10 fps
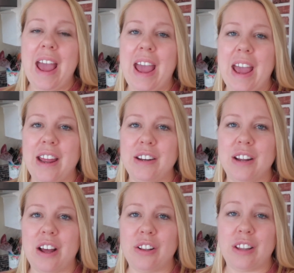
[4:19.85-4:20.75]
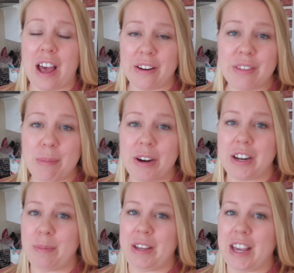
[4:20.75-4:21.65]
and a lot of them are
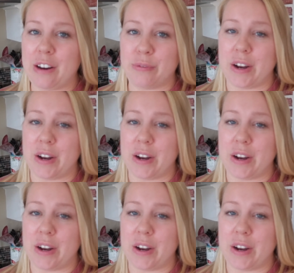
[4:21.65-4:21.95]
going to be kid